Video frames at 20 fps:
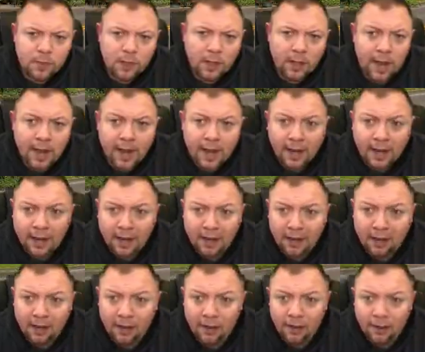
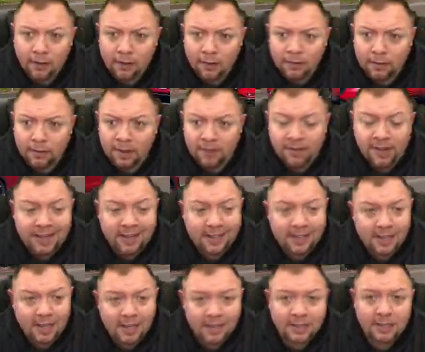and they've
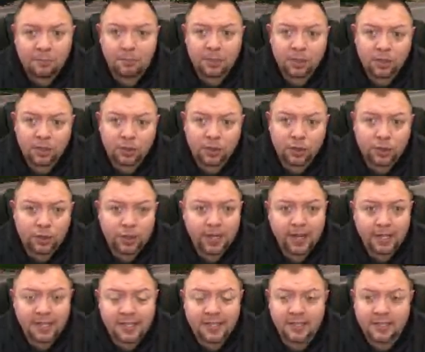had nothing but good
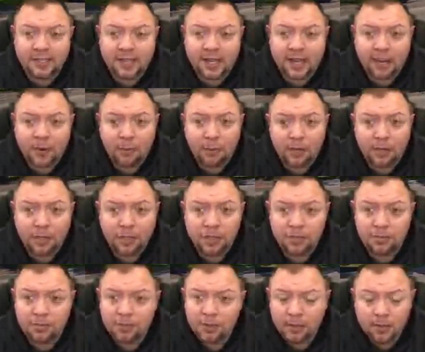things to say,
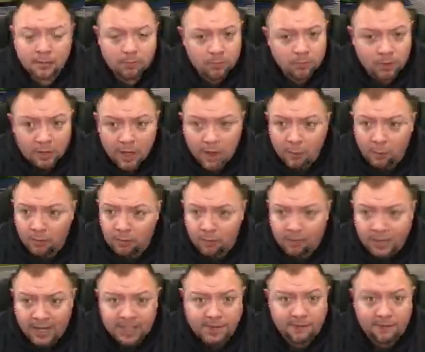which,
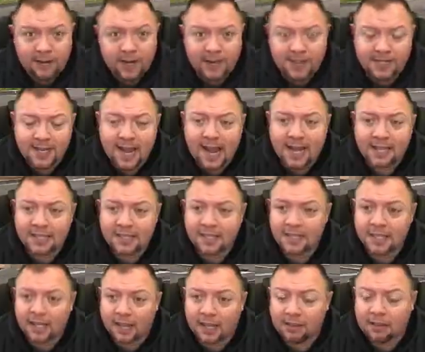that's
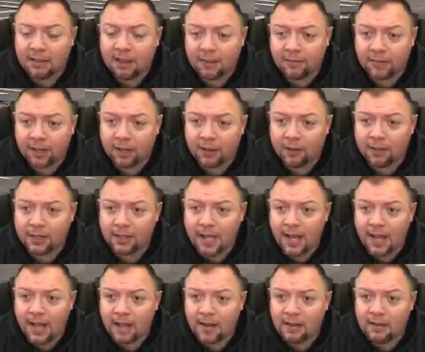fantastic. I love hearing
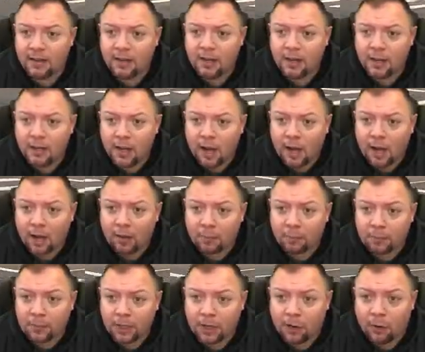that.
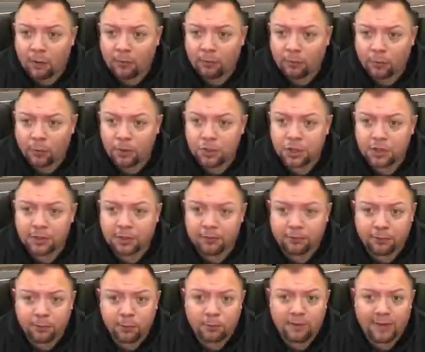Unfortunately,
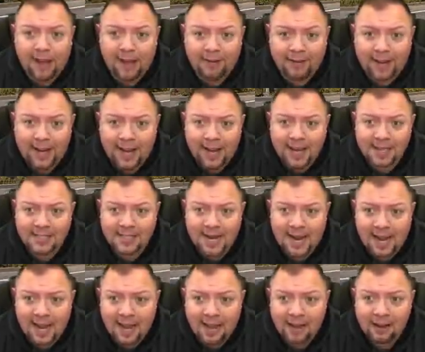Fruit Valley has
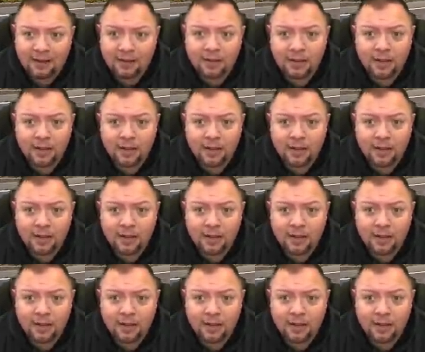had